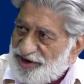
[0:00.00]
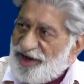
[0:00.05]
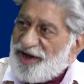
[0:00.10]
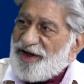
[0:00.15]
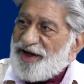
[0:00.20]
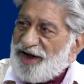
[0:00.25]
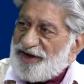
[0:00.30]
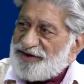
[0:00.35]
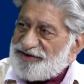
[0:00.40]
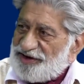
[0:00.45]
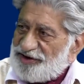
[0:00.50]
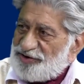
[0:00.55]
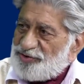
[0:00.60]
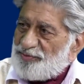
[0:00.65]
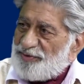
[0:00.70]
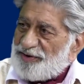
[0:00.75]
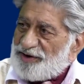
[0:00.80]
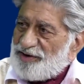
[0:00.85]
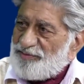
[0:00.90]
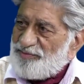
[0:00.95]
and then you
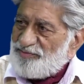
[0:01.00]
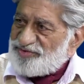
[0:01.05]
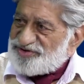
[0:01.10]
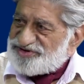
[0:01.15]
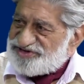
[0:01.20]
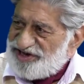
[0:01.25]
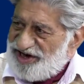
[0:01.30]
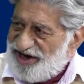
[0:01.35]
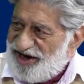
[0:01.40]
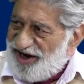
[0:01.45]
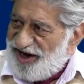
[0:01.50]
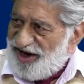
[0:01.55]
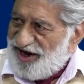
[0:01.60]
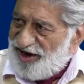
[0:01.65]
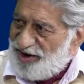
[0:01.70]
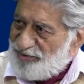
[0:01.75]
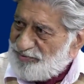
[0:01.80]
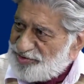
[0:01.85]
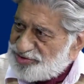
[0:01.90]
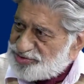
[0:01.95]
become
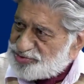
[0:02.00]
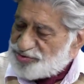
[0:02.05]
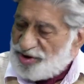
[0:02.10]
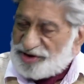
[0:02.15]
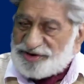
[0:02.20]
same issue.